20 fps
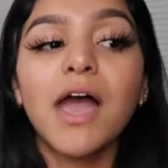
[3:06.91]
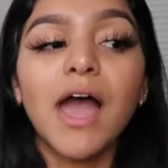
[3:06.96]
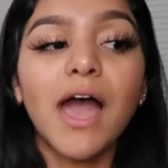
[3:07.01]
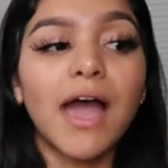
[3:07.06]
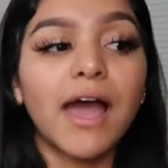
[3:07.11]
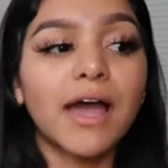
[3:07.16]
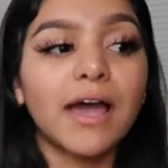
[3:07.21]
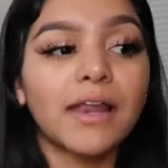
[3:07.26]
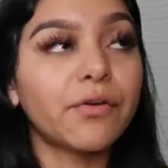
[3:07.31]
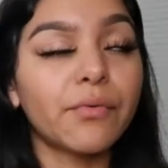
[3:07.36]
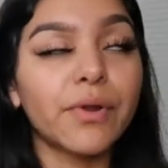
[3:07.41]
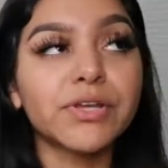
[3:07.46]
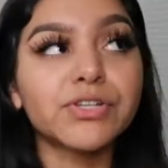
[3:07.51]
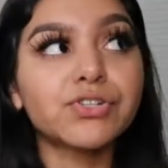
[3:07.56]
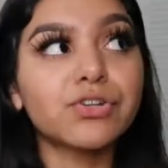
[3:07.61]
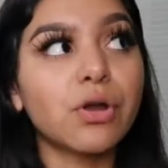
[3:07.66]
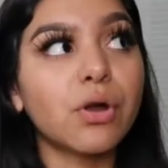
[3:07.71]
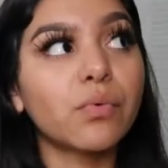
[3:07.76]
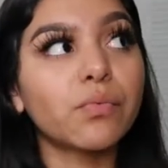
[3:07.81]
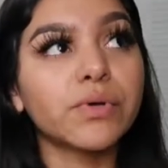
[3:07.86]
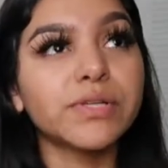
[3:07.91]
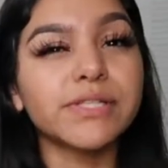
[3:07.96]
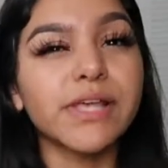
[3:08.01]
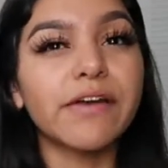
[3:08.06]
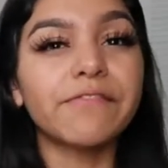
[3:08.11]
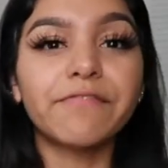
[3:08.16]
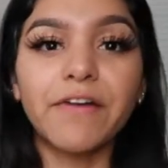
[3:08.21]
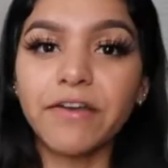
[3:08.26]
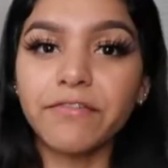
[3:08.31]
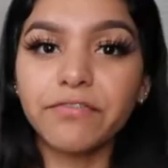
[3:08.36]
at the restaurant was
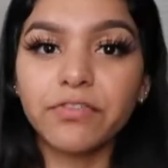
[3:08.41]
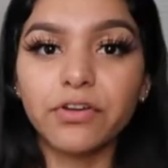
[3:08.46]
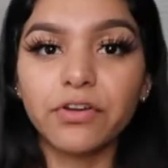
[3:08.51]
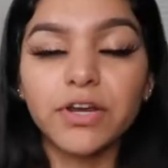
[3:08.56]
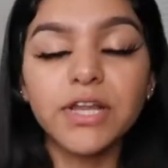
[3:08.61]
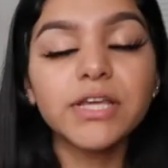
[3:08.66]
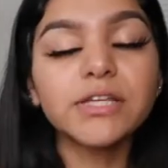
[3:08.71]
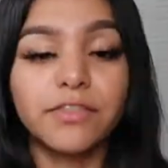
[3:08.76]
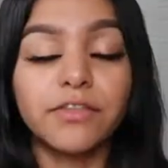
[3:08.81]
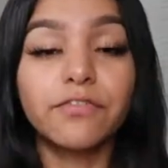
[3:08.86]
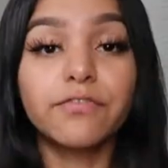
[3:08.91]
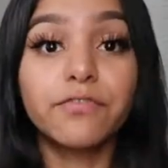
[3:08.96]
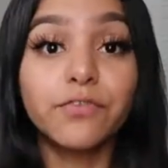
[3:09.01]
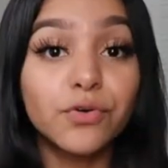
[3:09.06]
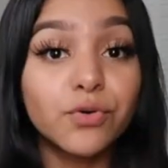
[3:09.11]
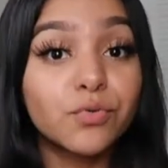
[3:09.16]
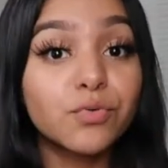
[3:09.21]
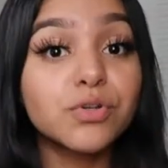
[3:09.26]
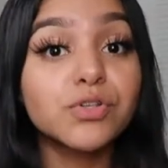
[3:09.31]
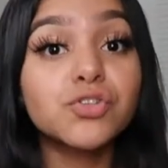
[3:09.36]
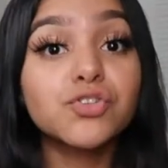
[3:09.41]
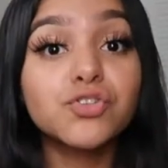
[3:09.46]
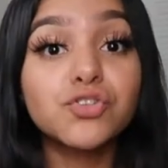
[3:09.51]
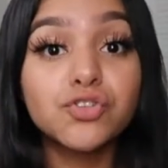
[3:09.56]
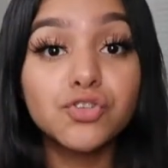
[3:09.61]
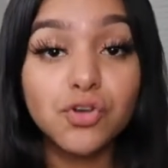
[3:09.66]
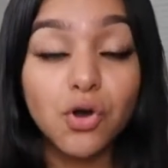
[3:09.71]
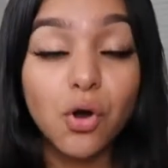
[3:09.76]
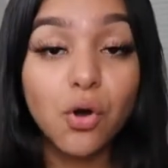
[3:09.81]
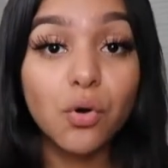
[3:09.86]
at 5:30, and the food was
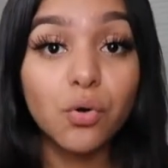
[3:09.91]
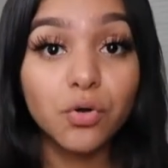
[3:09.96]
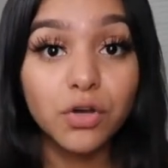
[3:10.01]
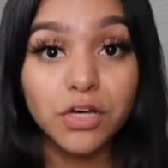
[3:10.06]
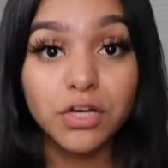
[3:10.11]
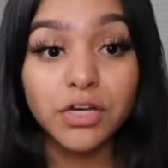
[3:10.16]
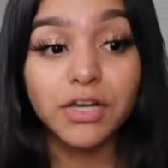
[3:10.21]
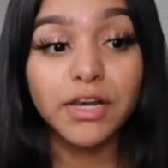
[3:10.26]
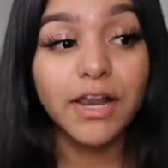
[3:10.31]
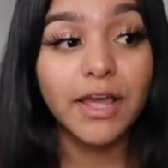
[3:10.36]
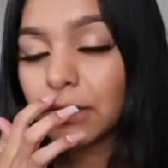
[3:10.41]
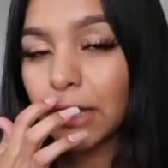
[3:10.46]
so good.